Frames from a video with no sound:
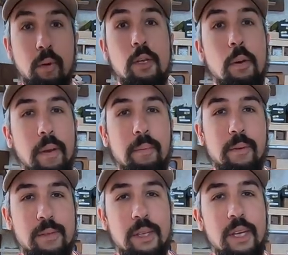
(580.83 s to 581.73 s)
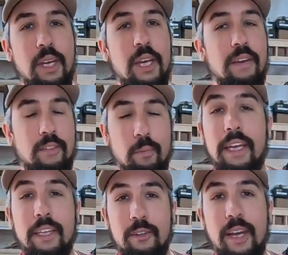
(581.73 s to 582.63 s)
most people's if they're
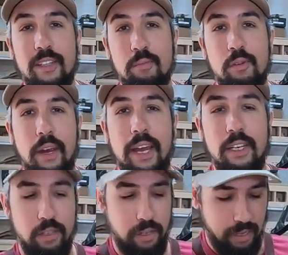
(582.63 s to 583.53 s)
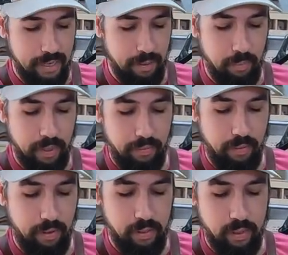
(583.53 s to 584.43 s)
making their necks from scratch, end up
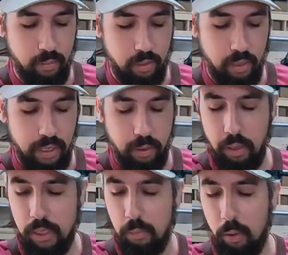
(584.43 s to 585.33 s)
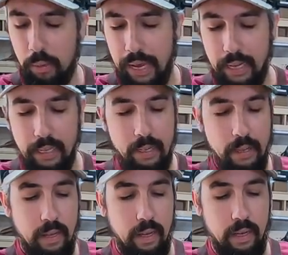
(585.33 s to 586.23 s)
being very similar to like a baseball bat.
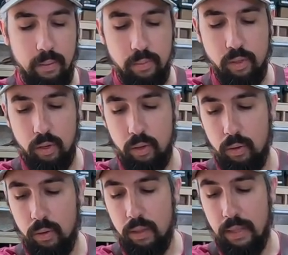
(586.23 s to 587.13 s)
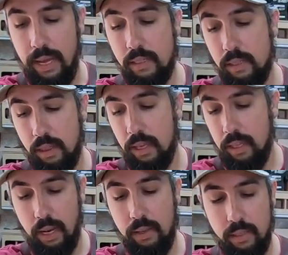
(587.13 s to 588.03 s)
Um, so that's the
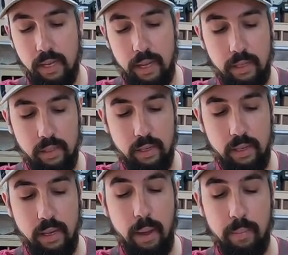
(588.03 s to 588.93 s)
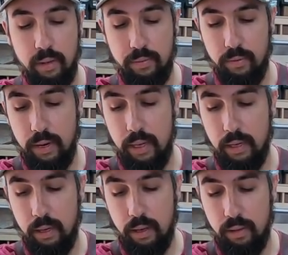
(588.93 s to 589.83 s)
thing that I'd say is that to not be
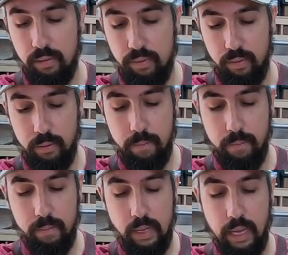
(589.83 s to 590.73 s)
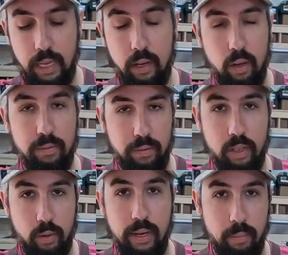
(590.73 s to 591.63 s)
afraid of taking off
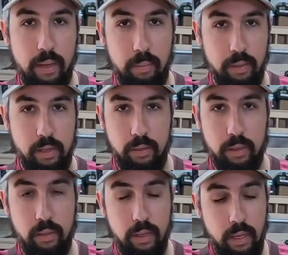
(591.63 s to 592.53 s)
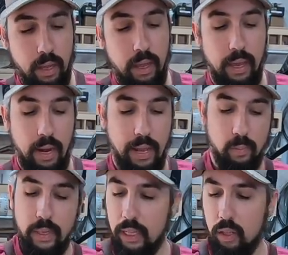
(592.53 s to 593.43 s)
the correct amount of material. And
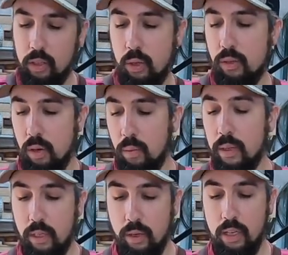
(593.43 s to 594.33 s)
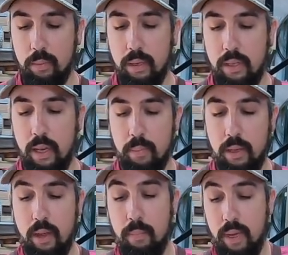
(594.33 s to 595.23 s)
as we get a little closer, I really talk about that.
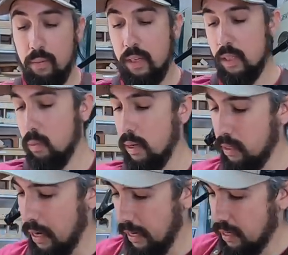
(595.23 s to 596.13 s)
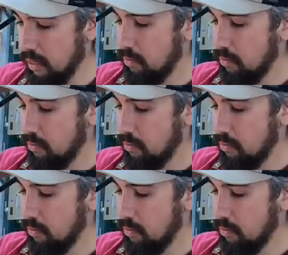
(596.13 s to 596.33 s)
But a big reason why necks end